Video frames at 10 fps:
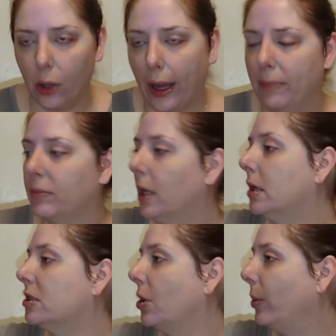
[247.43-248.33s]
Okay,
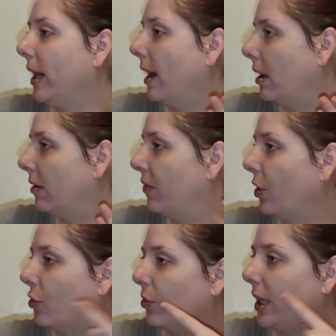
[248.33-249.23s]
so we
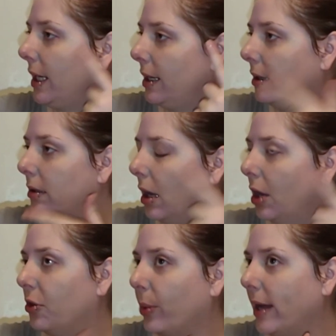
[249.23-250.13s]
have green
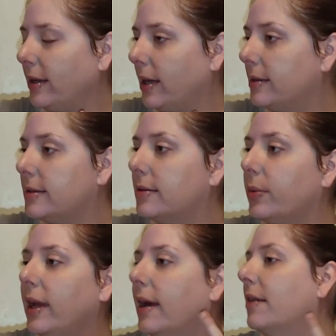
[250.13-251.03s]
on the
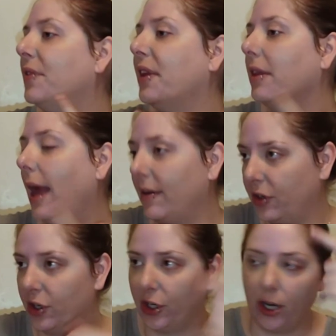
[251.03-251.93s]
redness, we have the
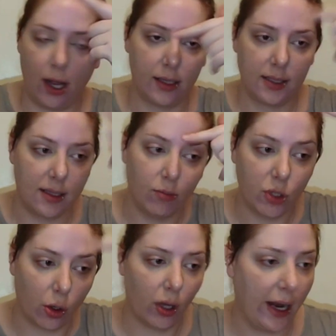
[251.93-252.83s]
lavender on some
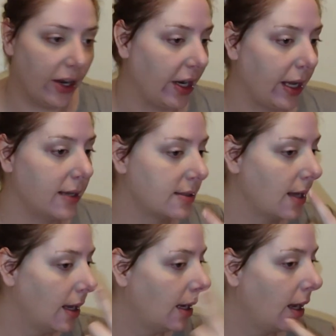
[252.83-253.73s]
dull
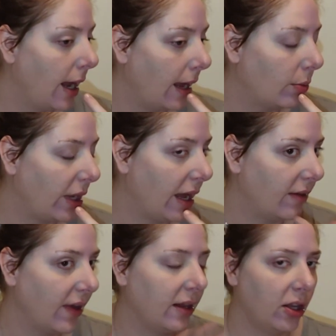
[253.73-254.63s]
areas, and we
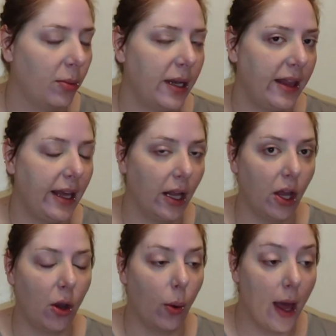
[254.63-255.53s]
have a little bit of the
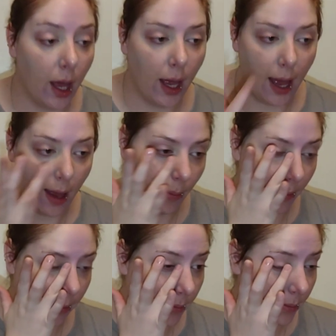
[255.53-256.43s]
yellow
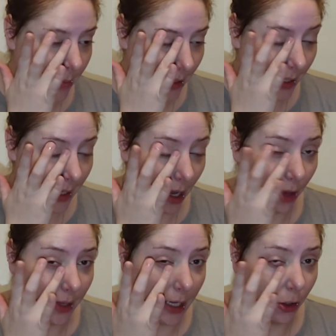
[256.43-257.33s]
um,
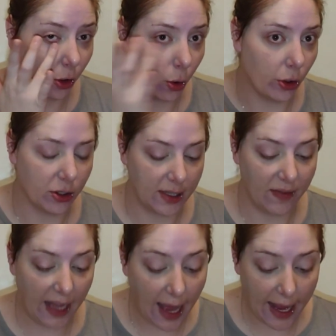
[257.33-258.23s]
on the inner corners
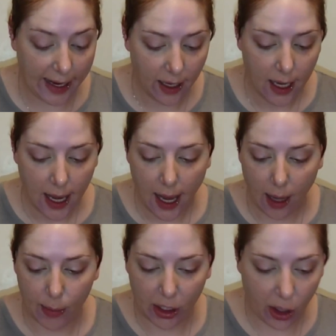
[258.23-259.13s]
of the eye.
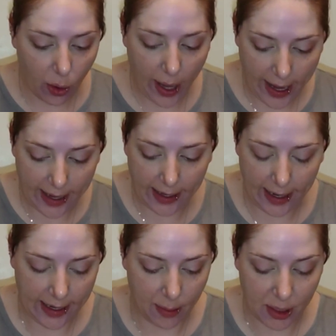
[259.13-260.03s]
I'm going to go
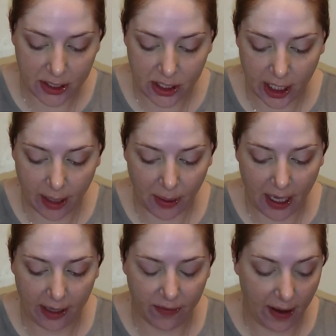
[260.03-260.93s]
ahead and I'm going to start
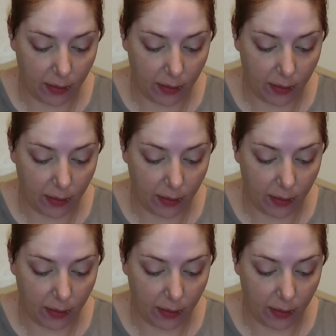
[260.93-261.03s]
applying